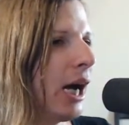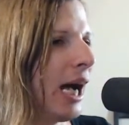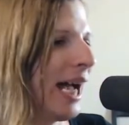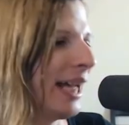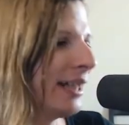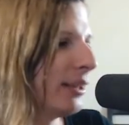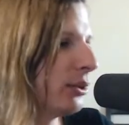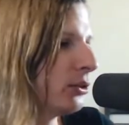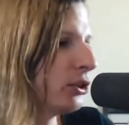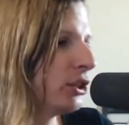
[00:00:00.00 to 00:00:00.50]

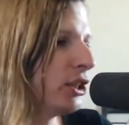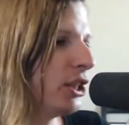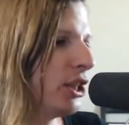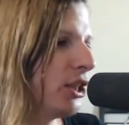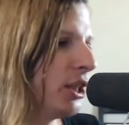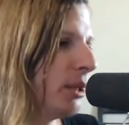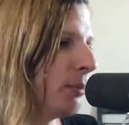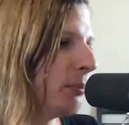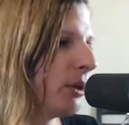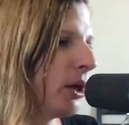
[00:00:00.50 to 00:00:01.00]
I don't see
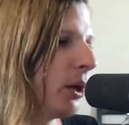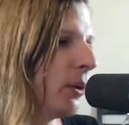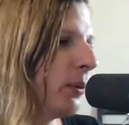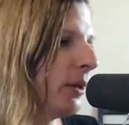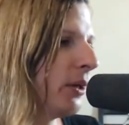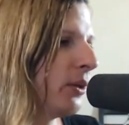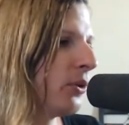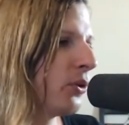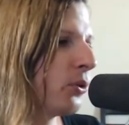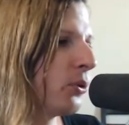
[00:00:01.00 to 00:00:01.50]
them
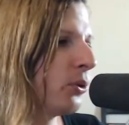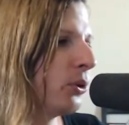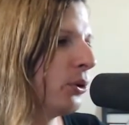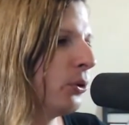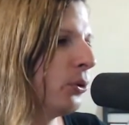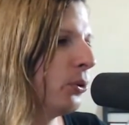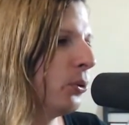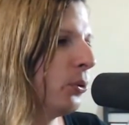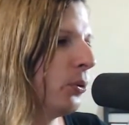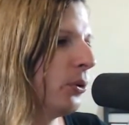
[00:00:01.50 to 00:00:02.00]
going
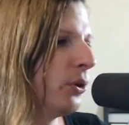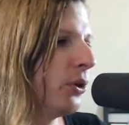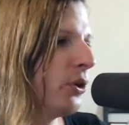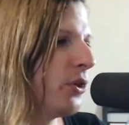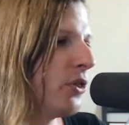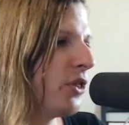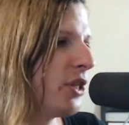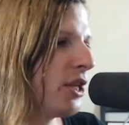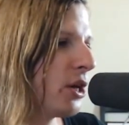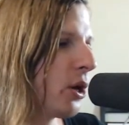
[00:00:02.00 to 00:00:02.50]
through
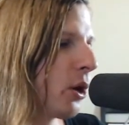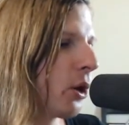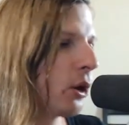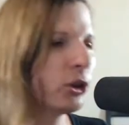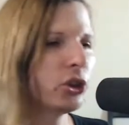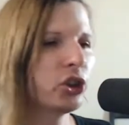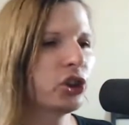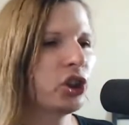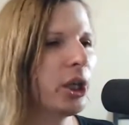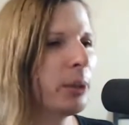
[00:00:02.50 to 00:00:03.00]
the
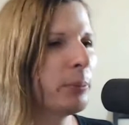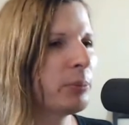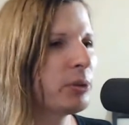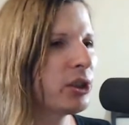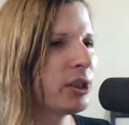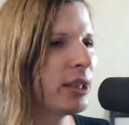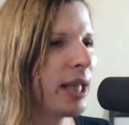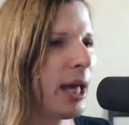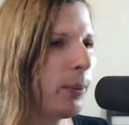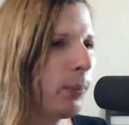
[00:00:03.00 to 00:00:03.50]

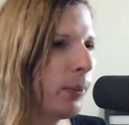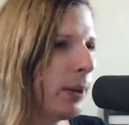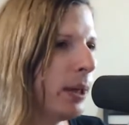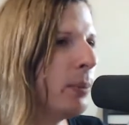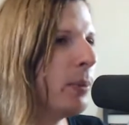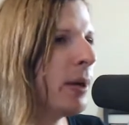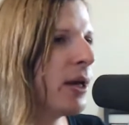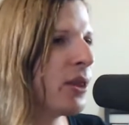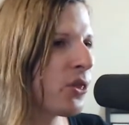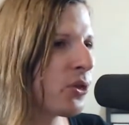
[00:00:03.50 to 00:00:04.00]
hardships that
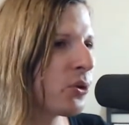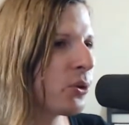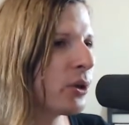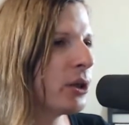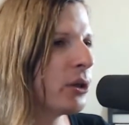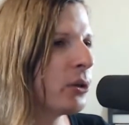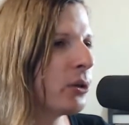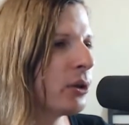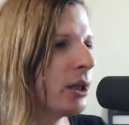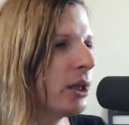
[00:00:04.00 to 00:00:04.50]
we went
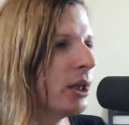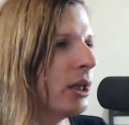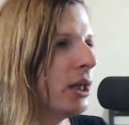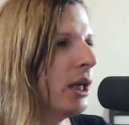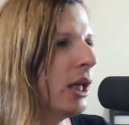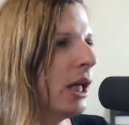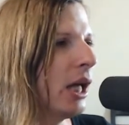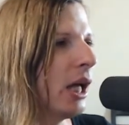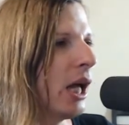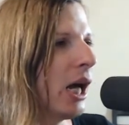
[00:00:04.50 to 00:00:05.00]
through.
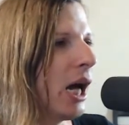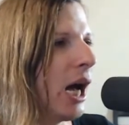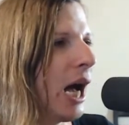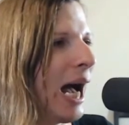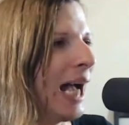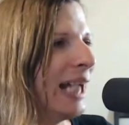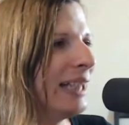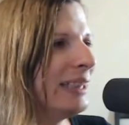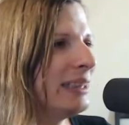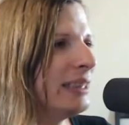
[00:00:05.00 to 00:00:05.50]

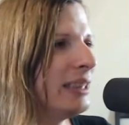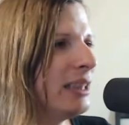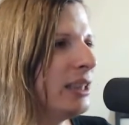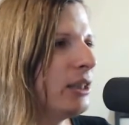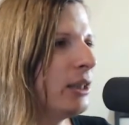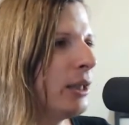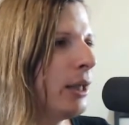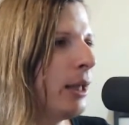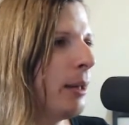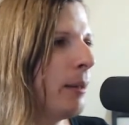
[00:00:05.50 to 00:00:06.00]
I
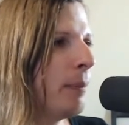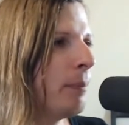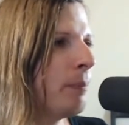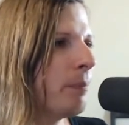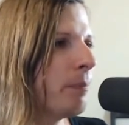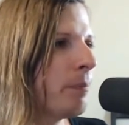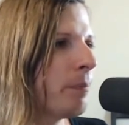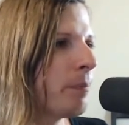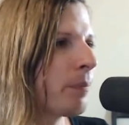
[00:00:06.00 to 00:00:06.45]
see them